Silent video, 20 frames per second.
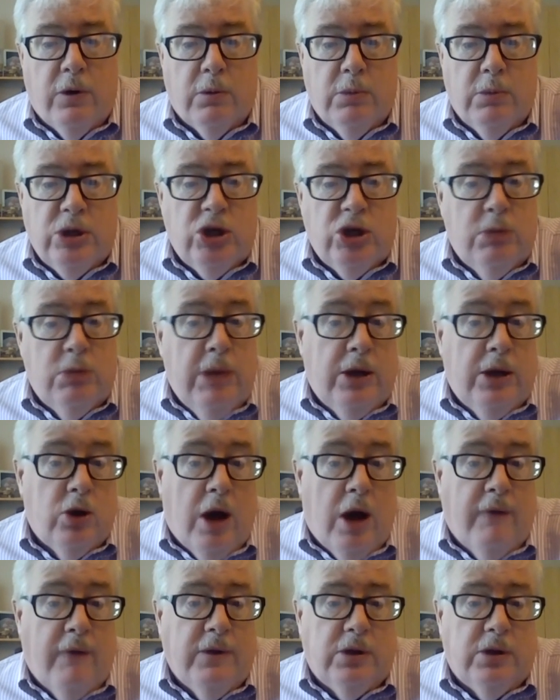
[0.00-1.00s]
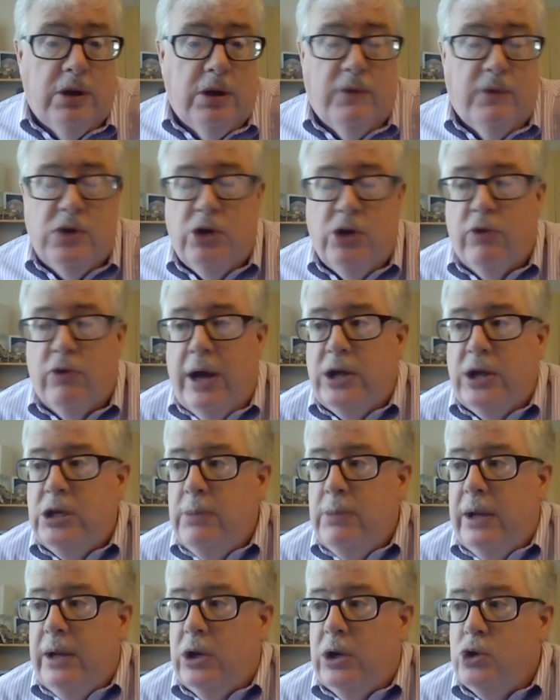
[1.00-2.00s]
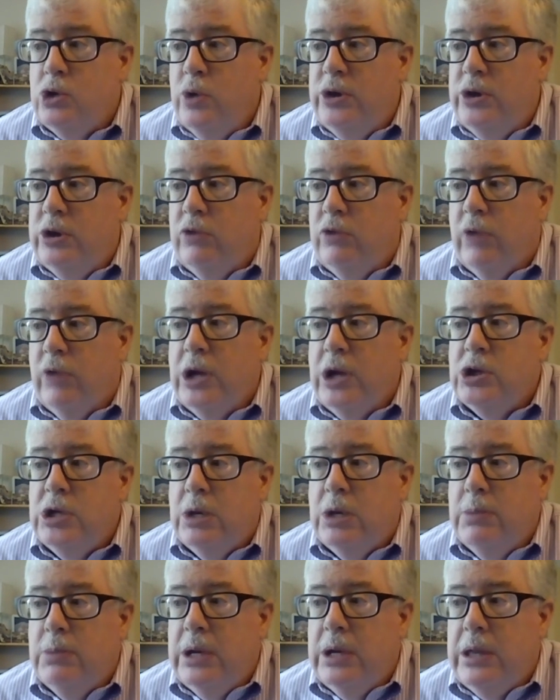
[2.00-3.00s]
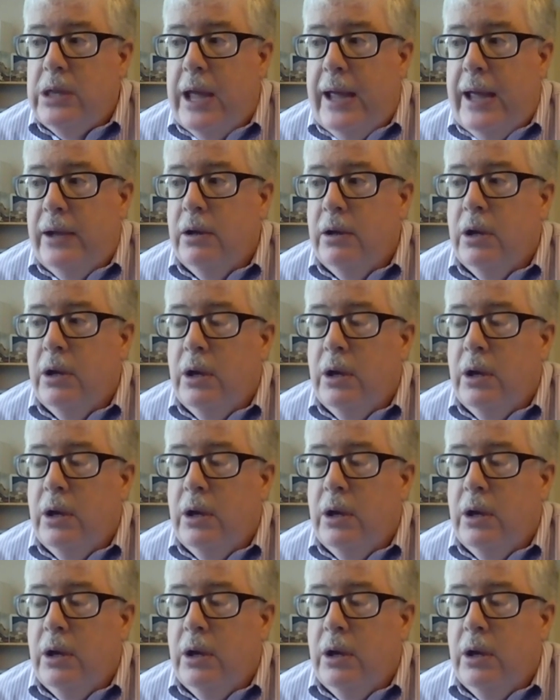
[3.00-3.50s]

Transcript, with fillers: And she made it obviously, if she drank, she made the choice to drink. She admitted that.